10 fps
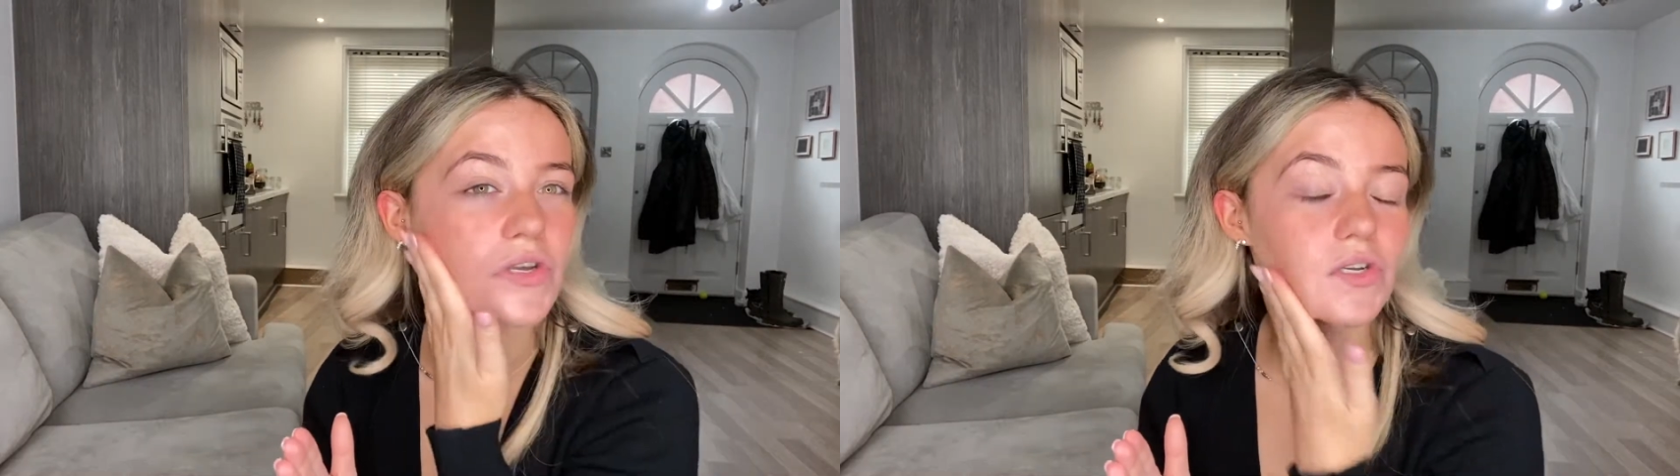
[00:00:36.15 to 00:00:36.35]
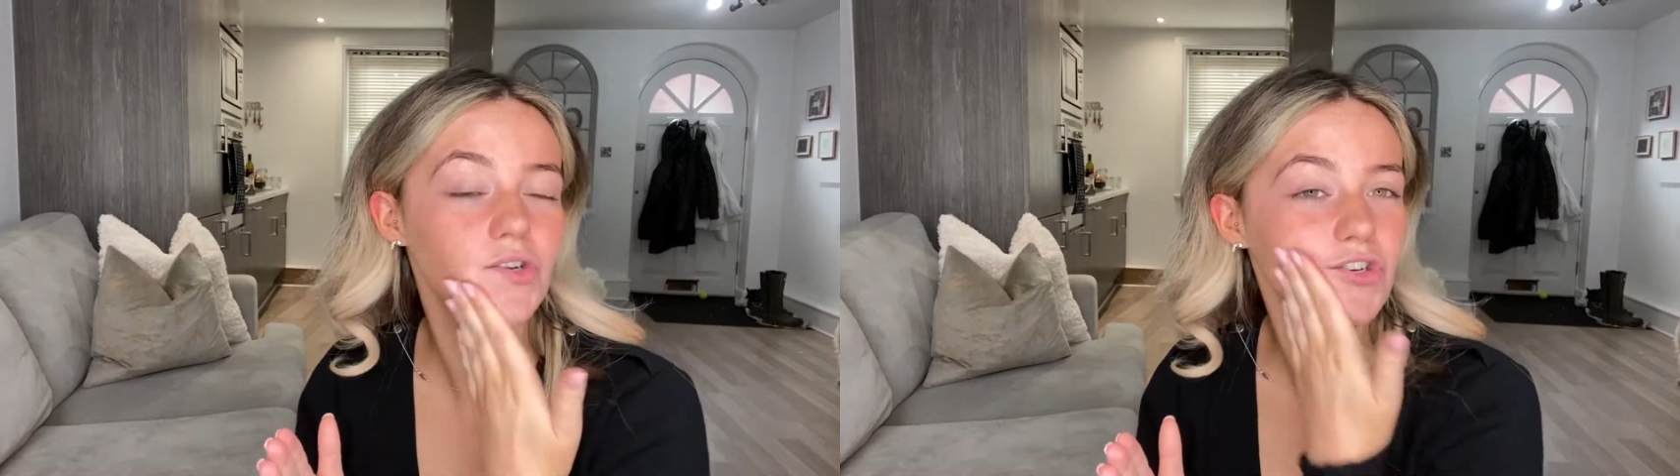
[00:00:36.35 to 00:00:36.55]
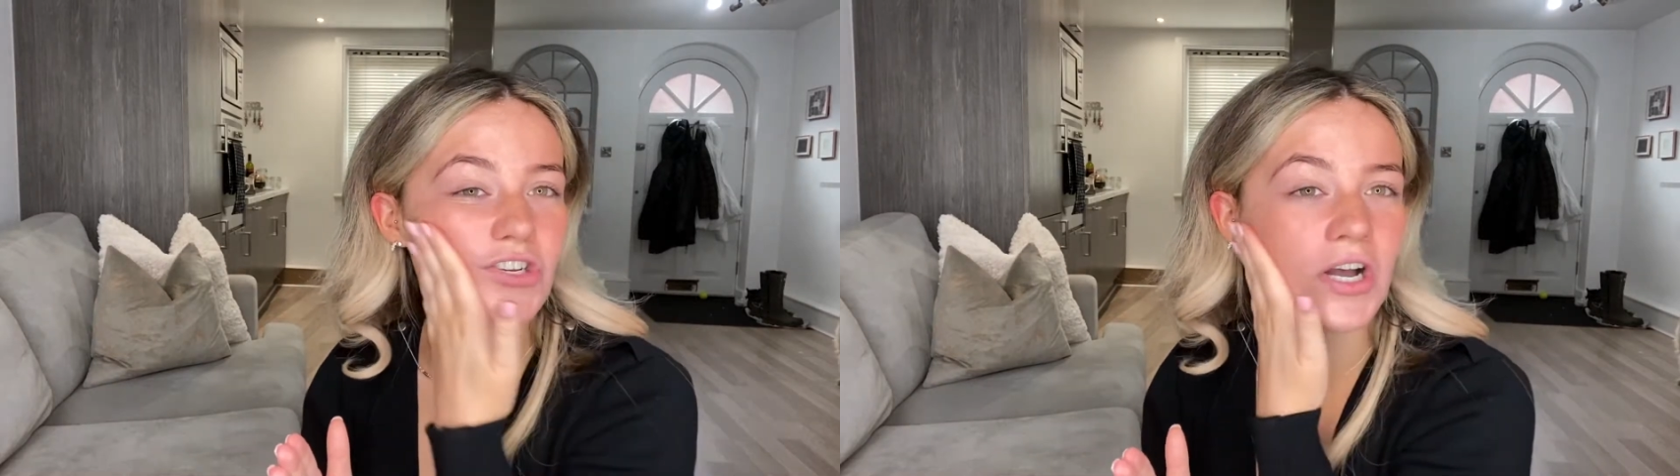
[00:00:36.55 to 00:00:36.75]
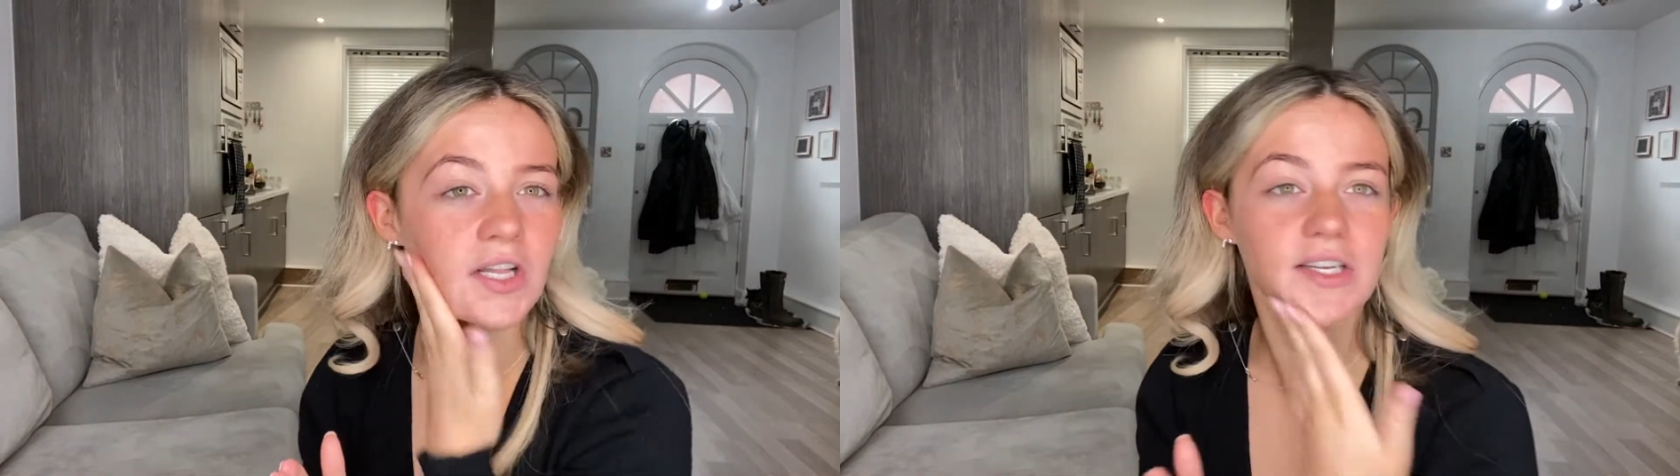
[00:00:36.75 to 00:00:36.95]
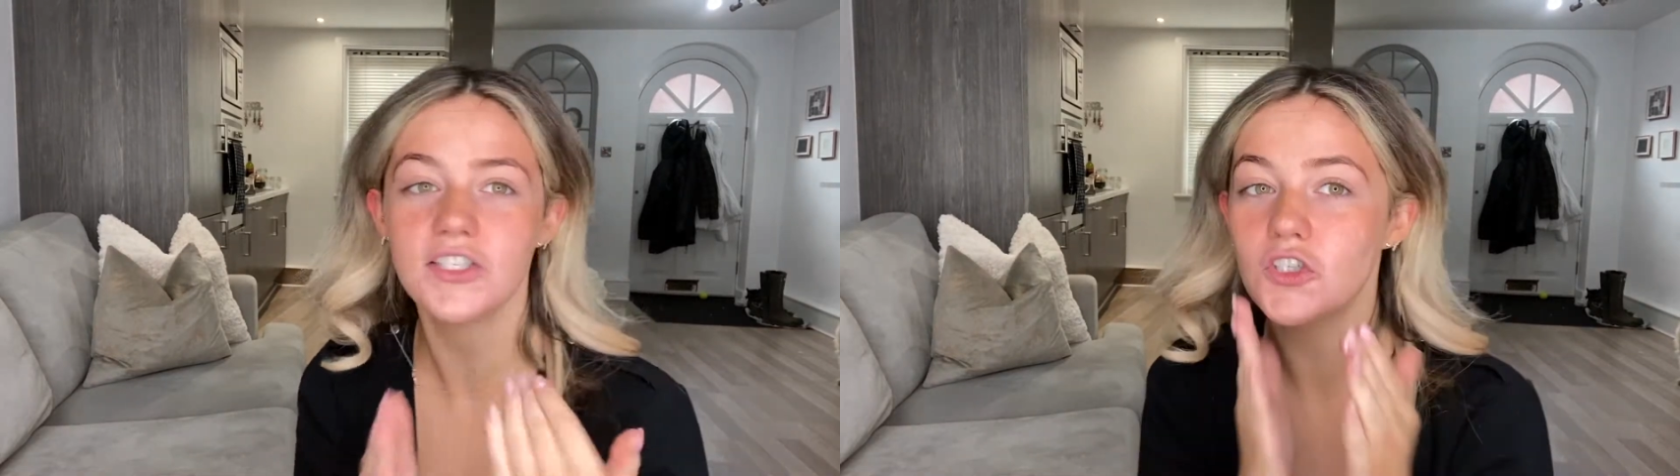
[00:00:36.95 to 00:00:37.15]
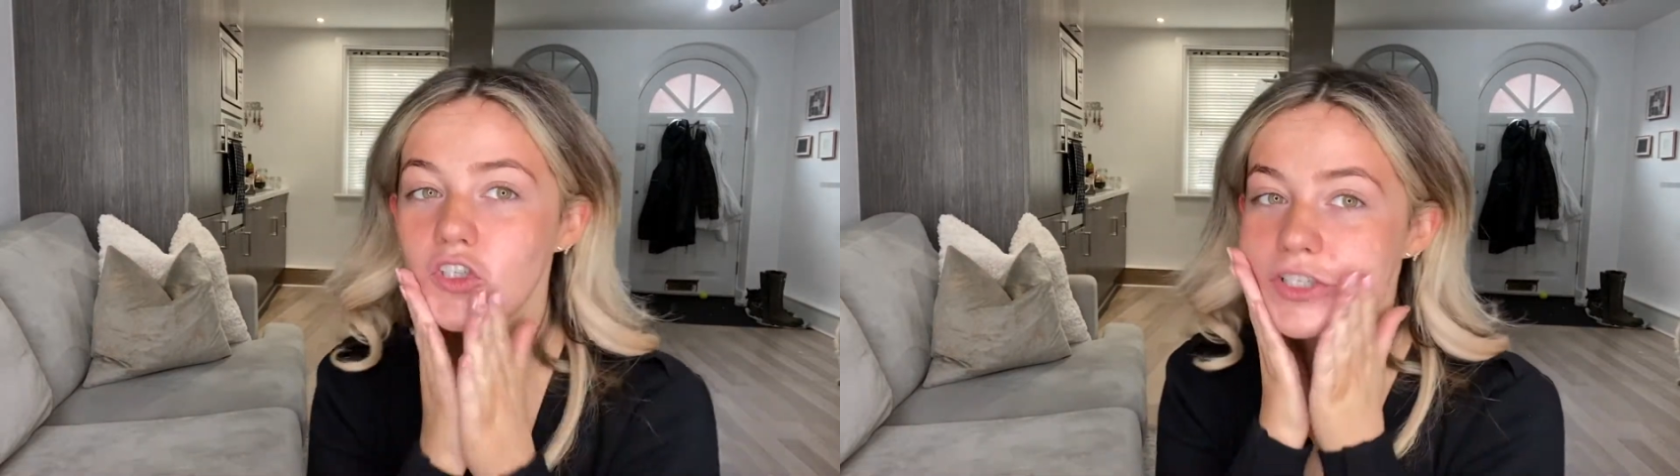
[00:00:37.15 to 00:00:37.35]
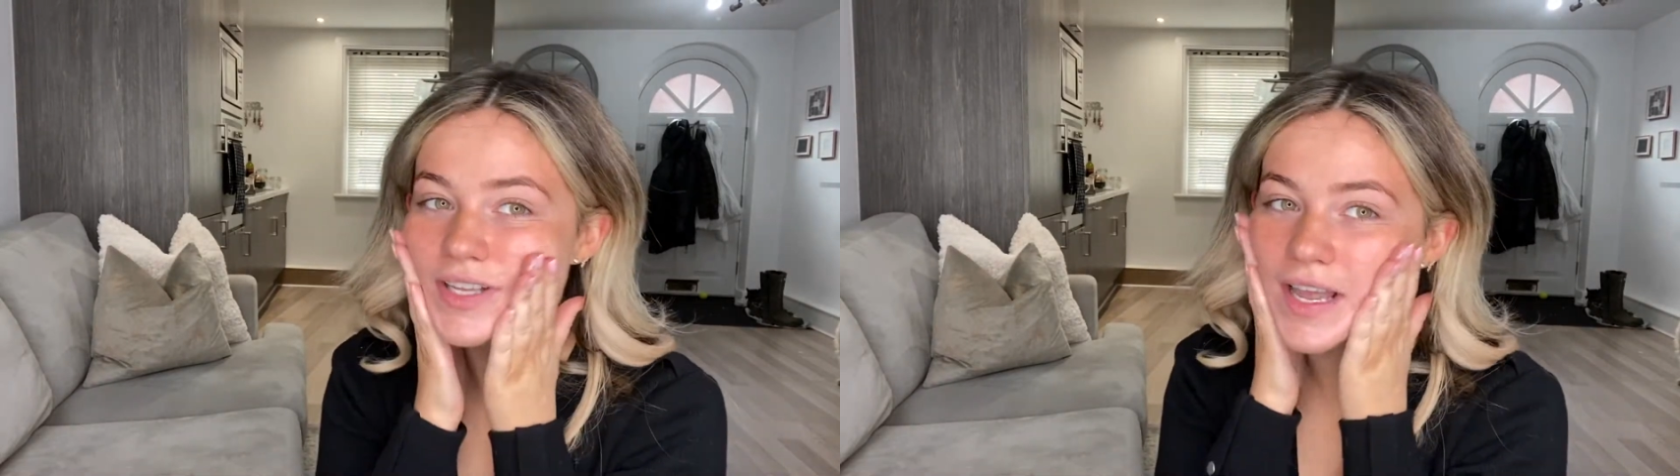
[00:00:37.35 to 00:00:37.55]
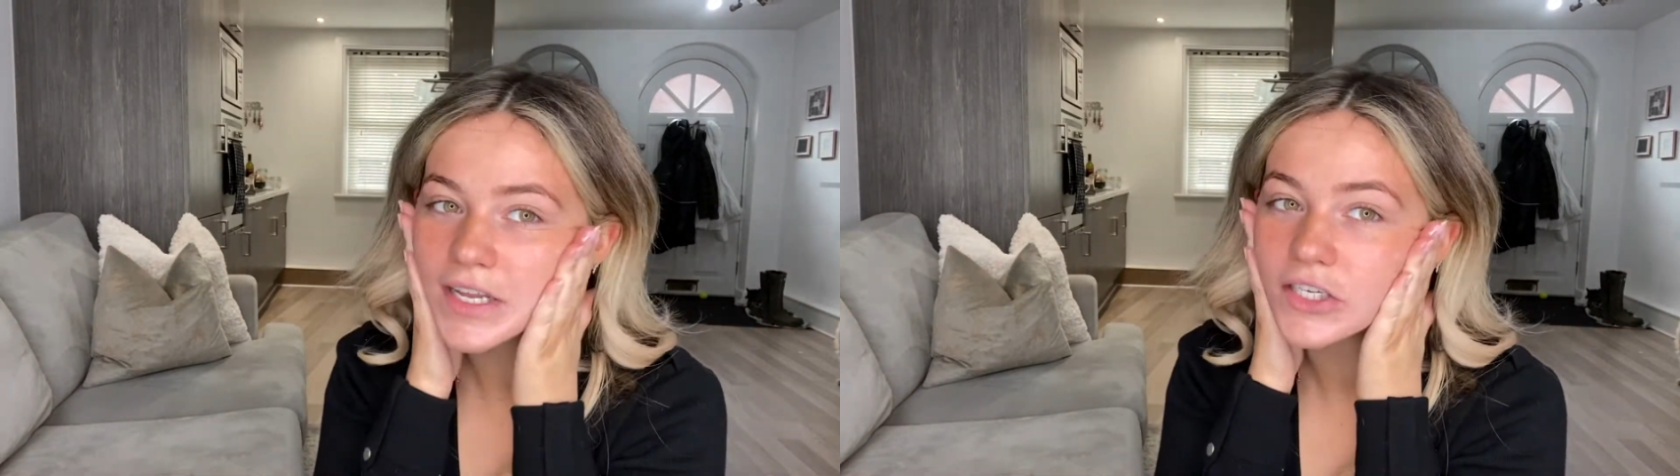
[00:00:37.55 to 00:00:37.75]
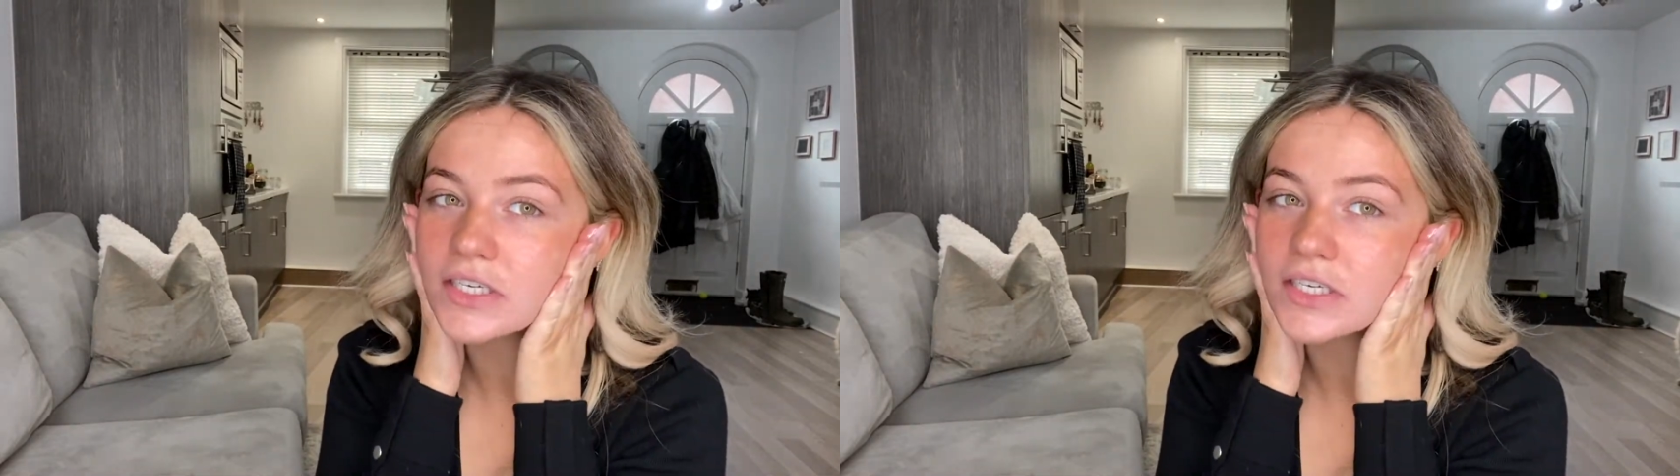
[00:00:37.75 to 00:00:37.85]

Charlotte does actually